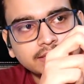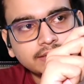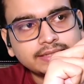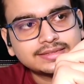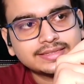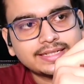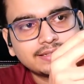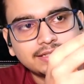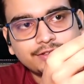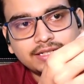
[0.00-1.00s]
this side,
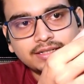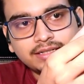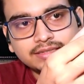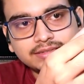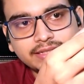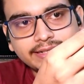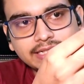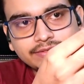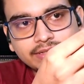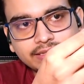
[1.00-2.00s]
if I turn it is
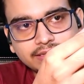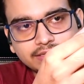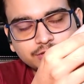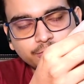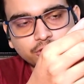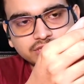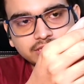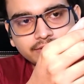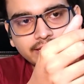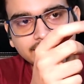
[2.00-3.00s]
negative and this is
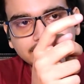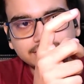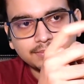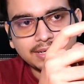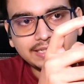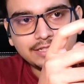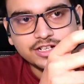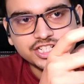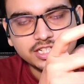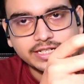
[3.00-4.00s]
positive, and this is a
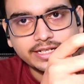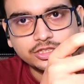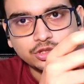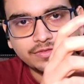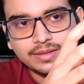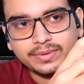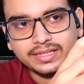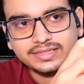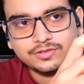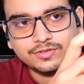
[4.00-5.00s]
multifunctional dial. So if I
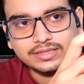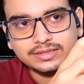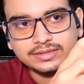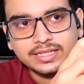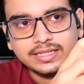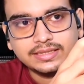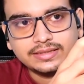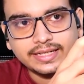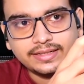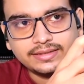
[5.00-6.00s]
press it once,
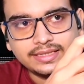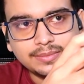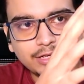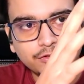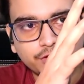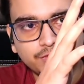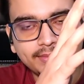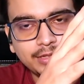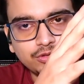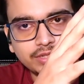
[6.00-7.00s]
then the microphone would
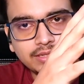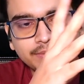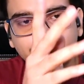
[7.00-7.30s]
be muted.